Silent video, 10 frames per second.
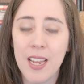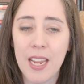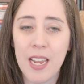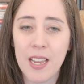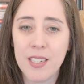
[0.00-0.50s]

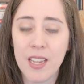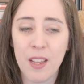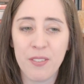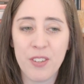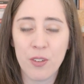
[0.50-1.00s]
And
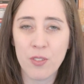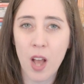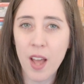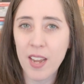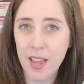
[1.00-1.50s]
if you're
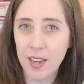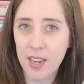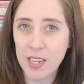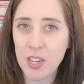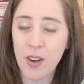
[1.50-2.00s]
not
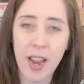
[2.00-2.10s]
editing your